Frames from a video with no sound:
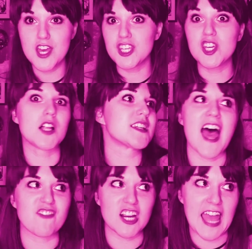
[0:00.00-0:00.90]
You'll
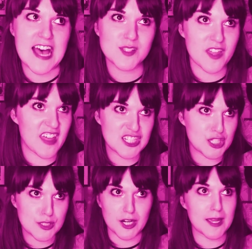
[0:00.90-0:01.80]
never guess what they
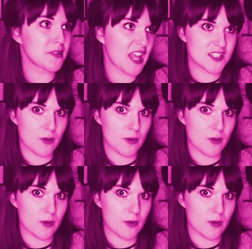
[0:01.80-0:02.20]
do during Pledge